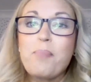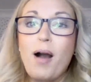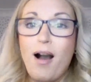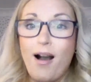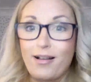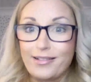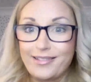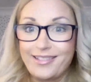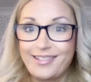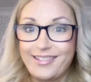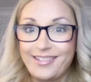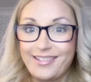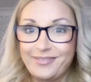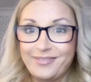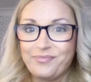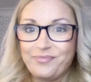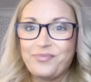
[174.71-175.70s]
But
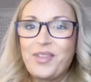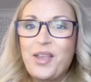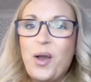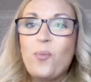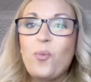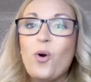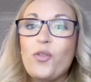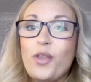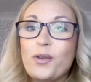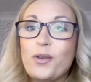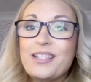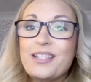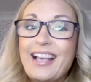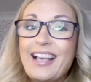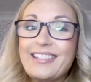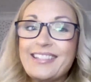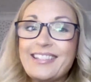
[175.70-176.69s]
what
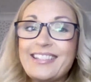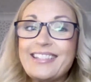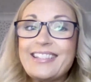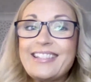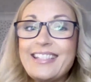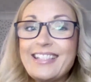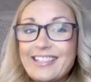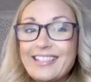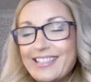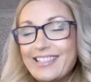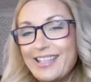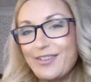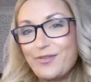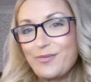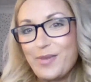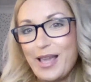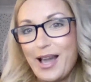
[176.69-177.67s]
those lessons didn't
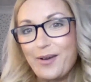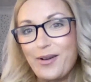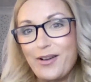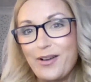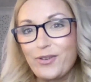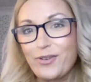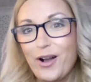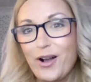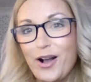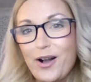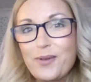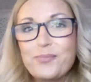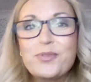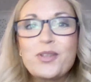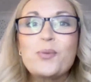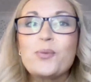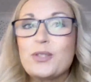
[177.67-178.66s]
give me, however,
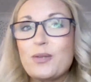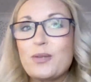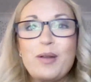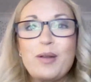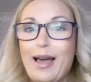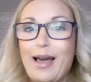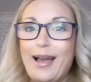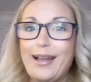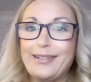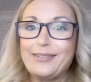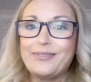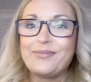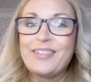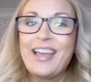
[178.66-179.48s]
was a plan.